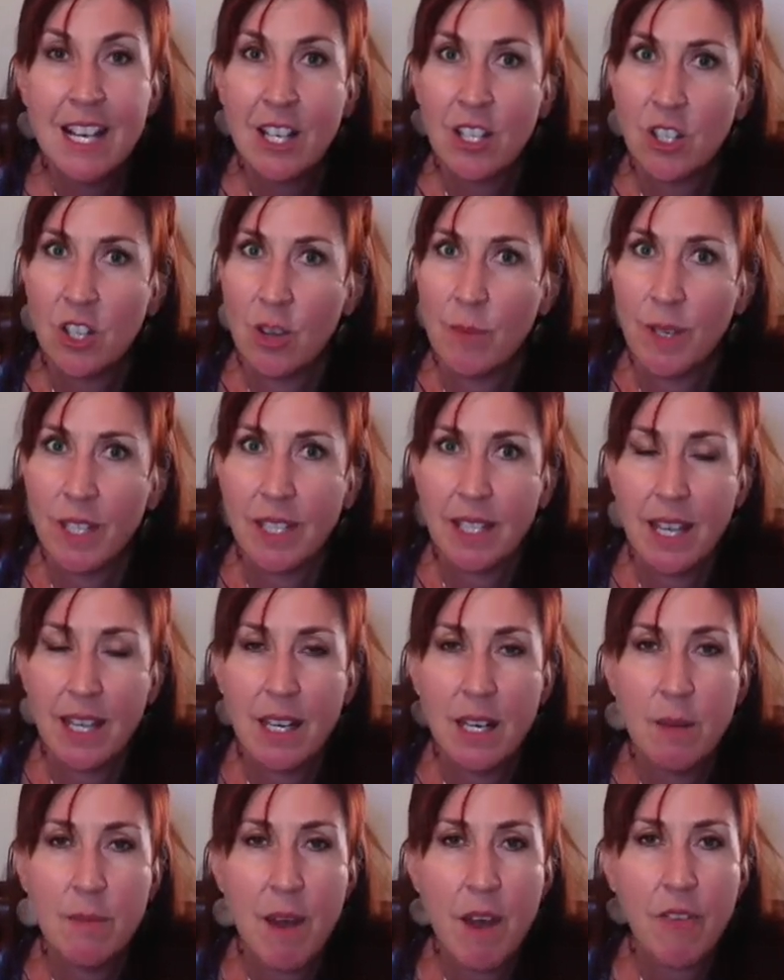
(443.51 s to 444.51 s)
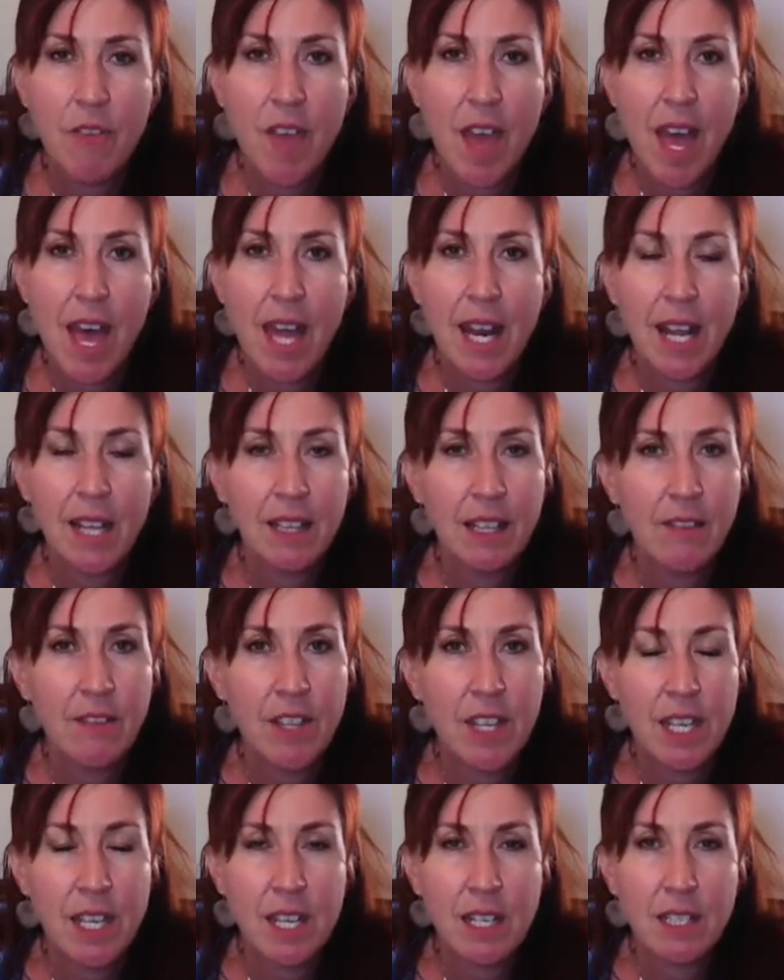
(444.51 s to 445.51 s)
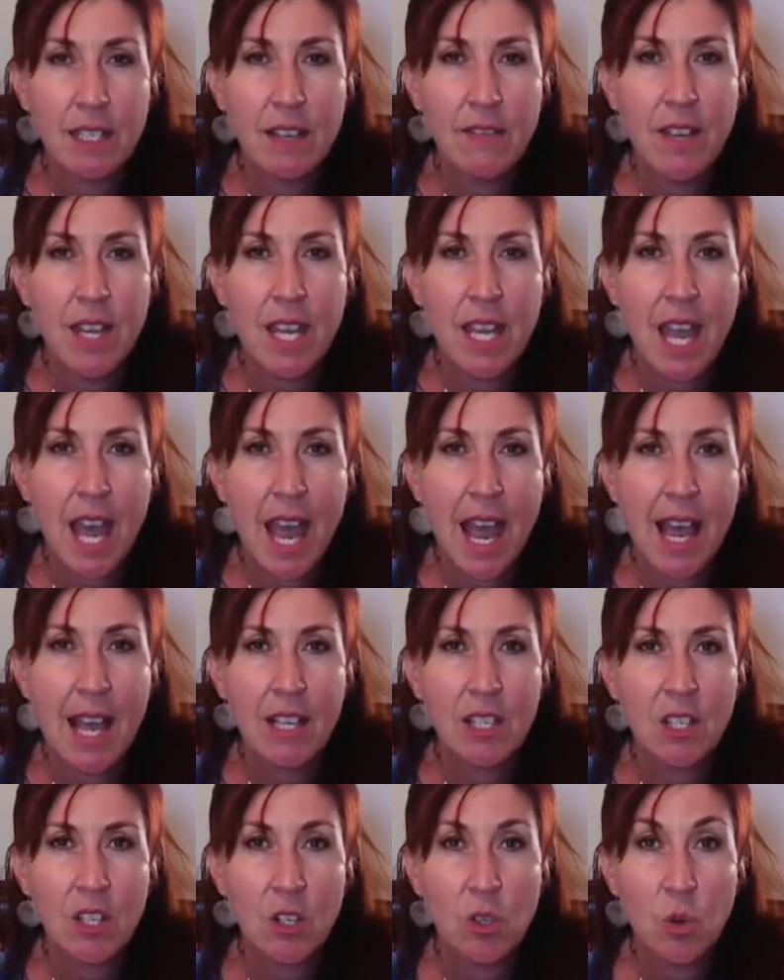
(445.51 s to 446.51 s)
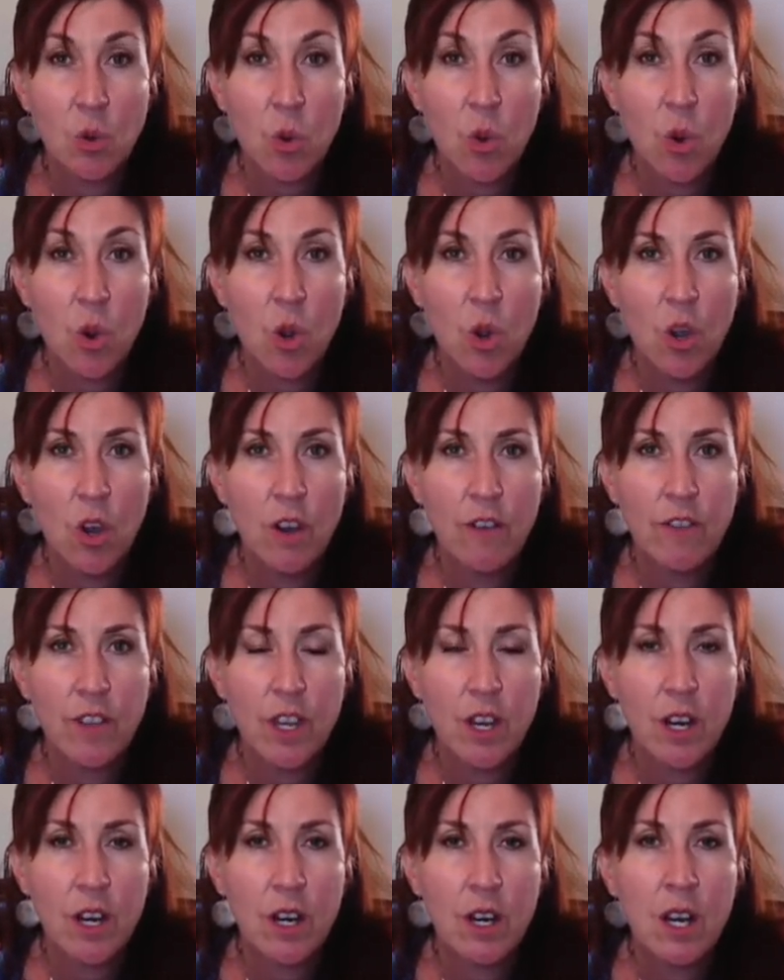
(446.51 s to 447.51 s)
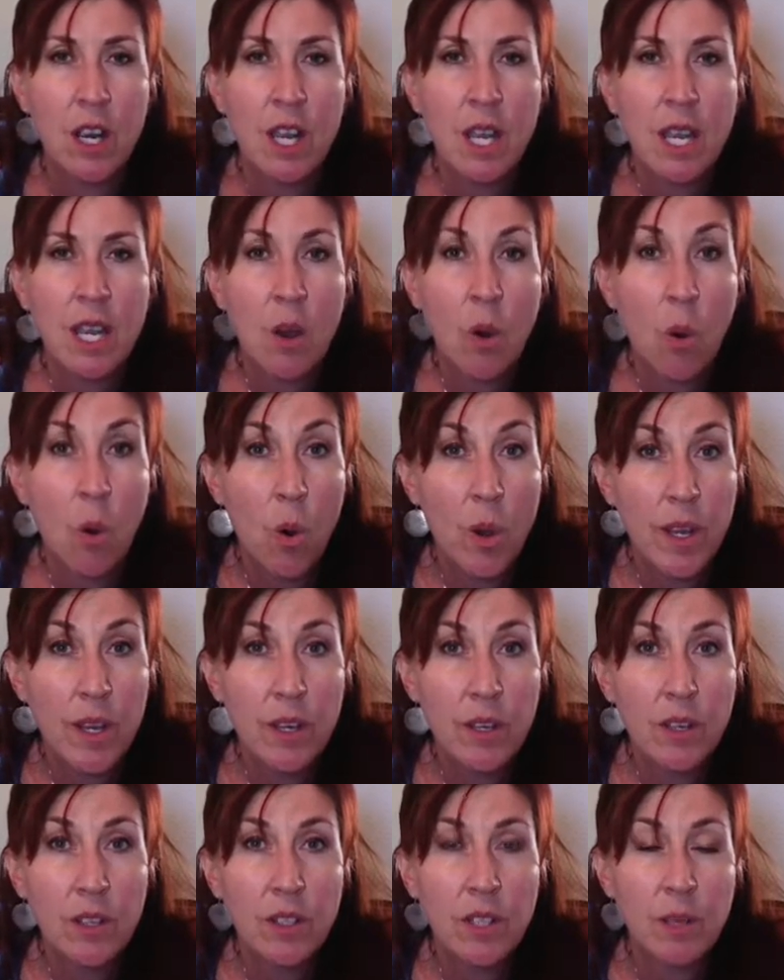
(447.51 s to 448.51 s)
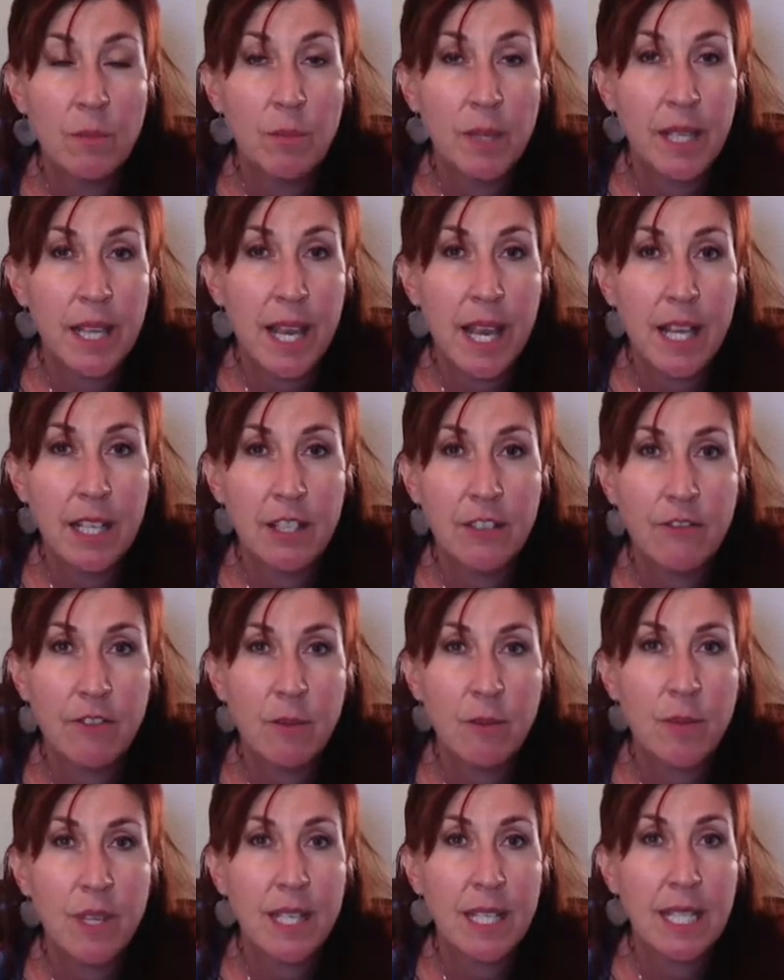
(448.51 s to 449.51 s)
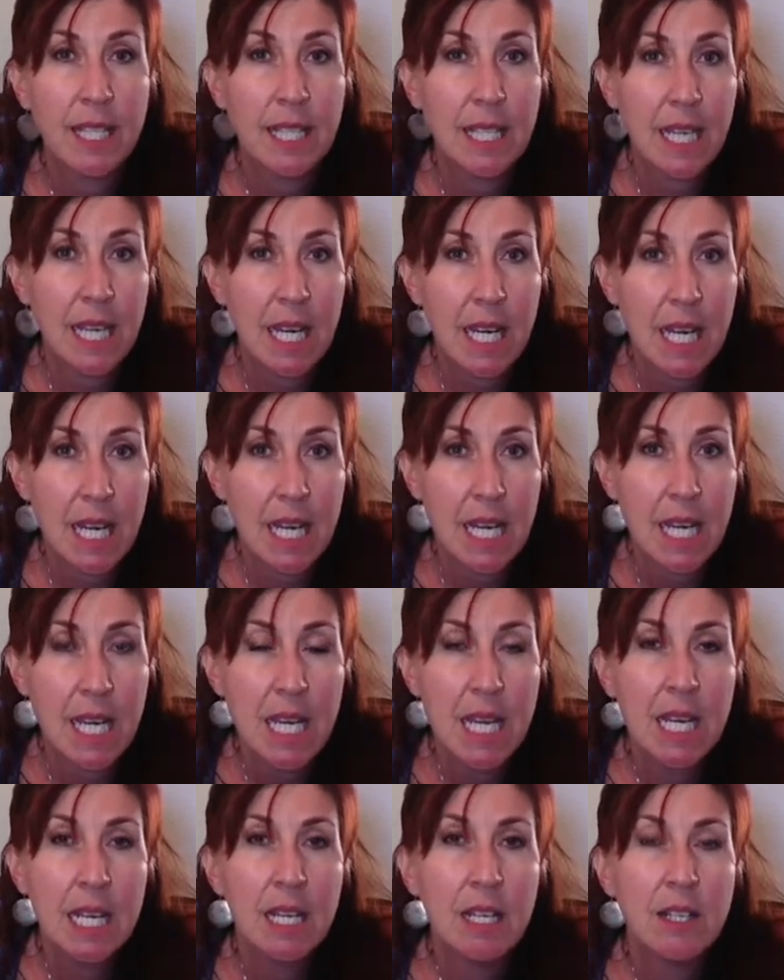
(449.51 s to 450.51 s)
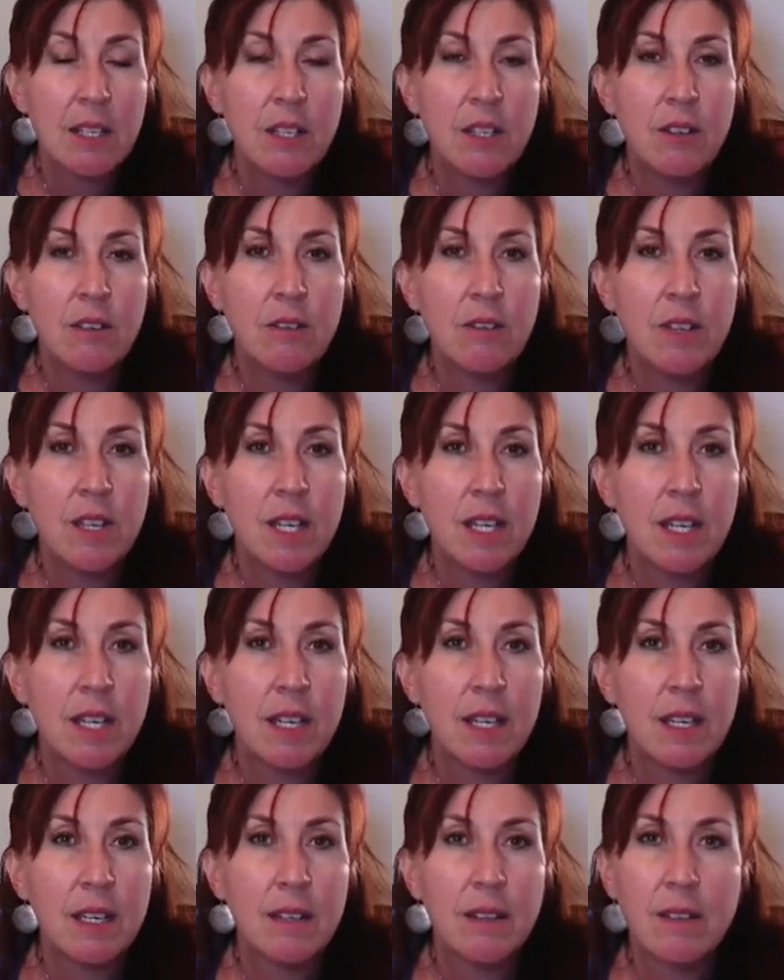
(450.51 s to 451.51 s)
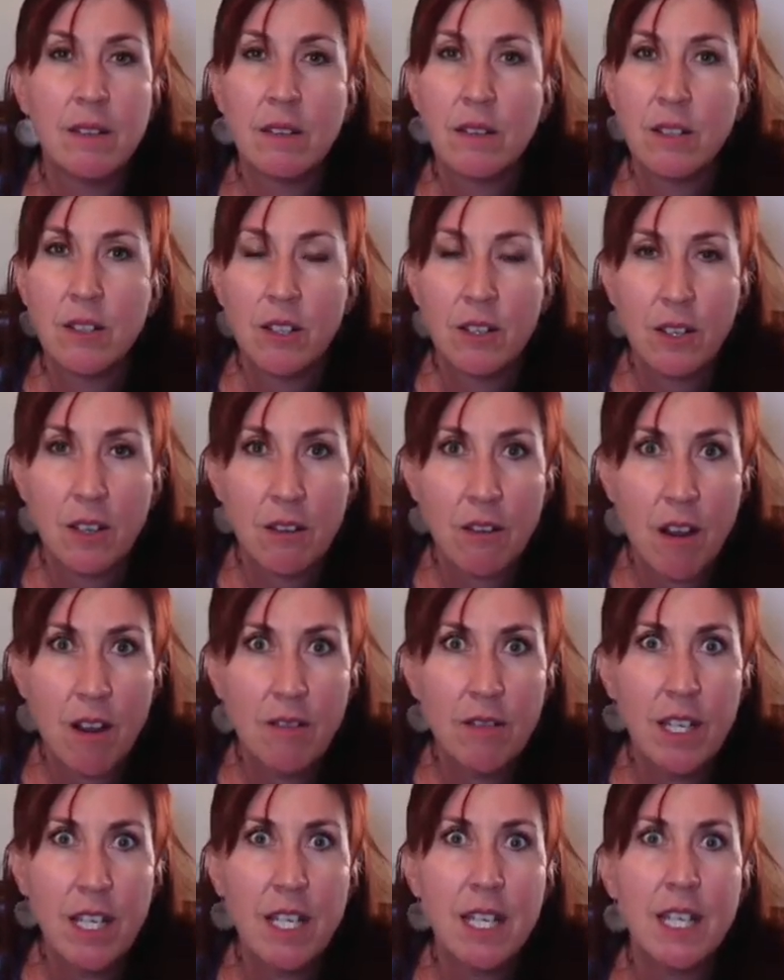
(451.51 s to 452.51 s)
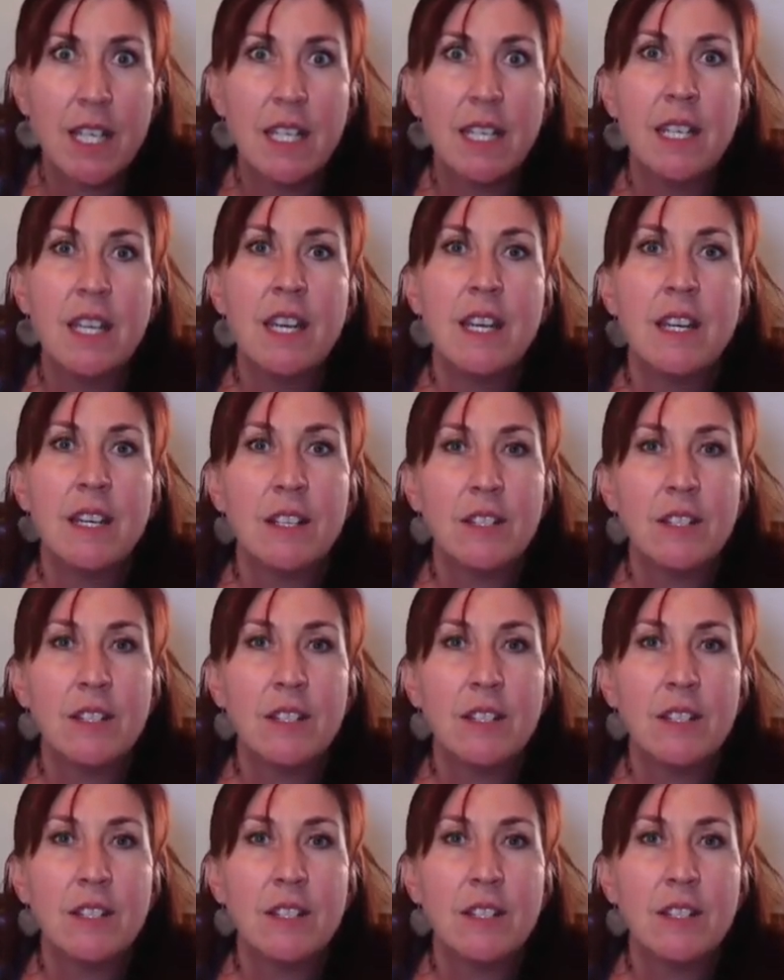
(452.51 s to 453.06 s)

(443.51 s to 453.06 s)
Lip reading: So I'm excited about that. I love it that Young Living has control over their oils and plants from the seed to the growing,